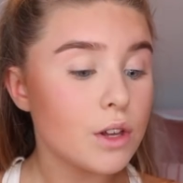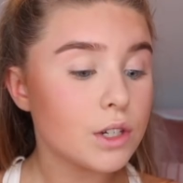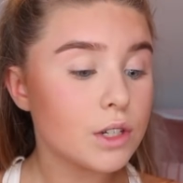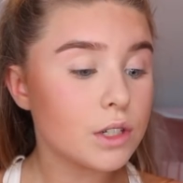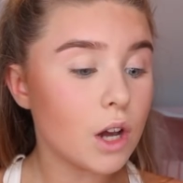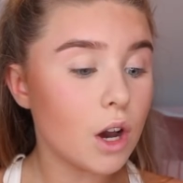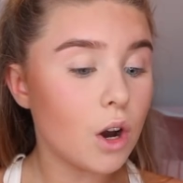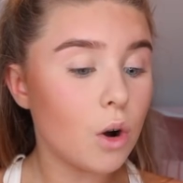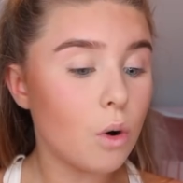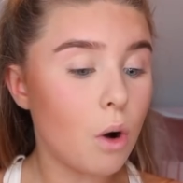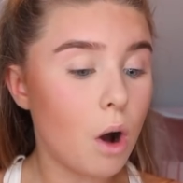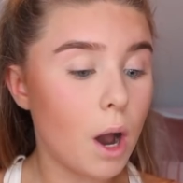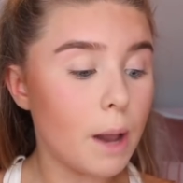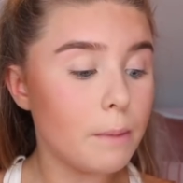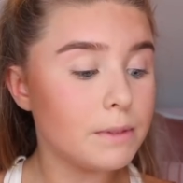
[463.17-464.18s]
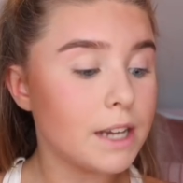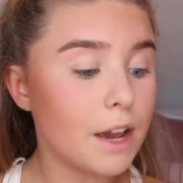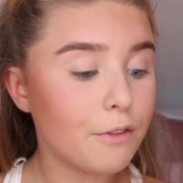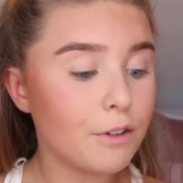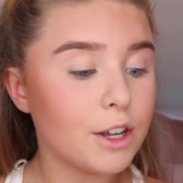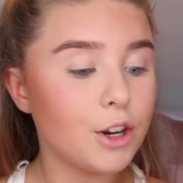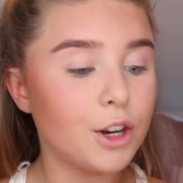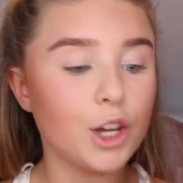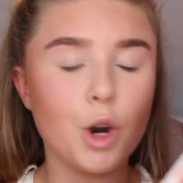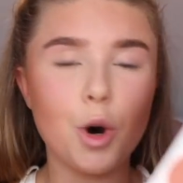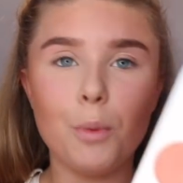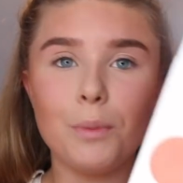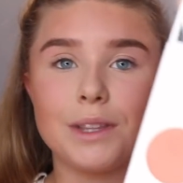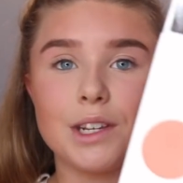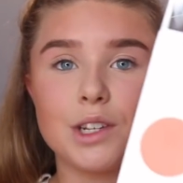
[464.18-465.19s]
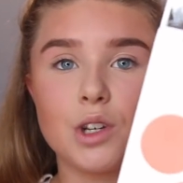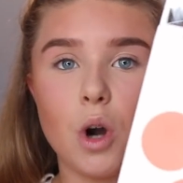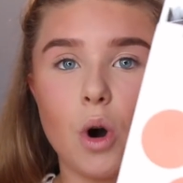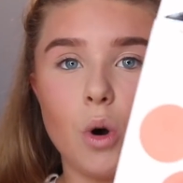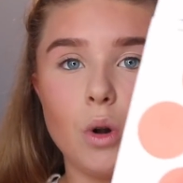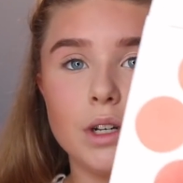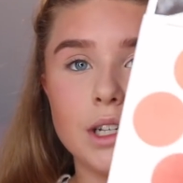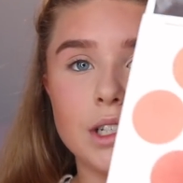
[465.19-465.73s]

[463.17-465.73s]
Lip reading: So I'm definitely going to go in with this gold.